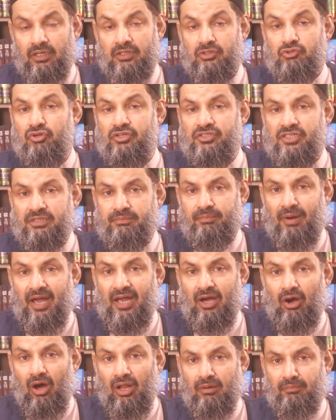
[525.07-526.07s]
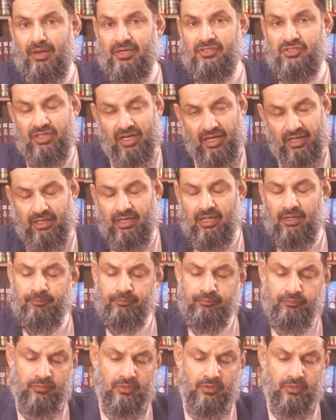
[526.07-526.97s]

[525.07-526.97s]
treated by Almighty Allah.